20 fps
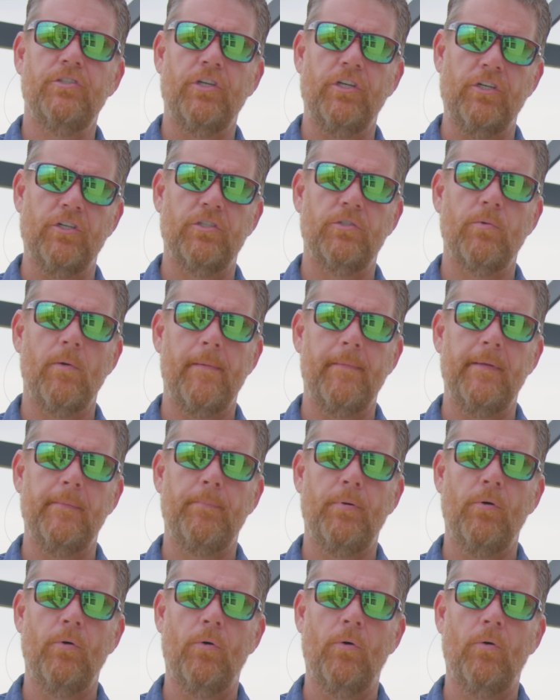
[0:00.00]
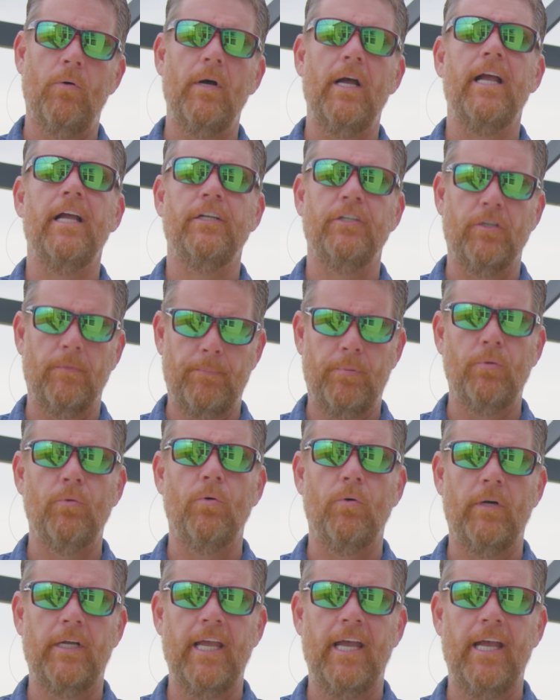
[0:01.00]
to your swimming pool and your
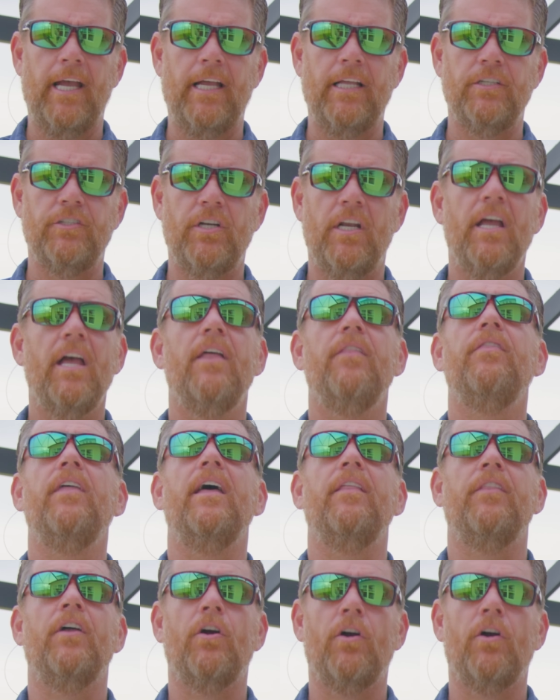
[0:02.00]
pool cage than the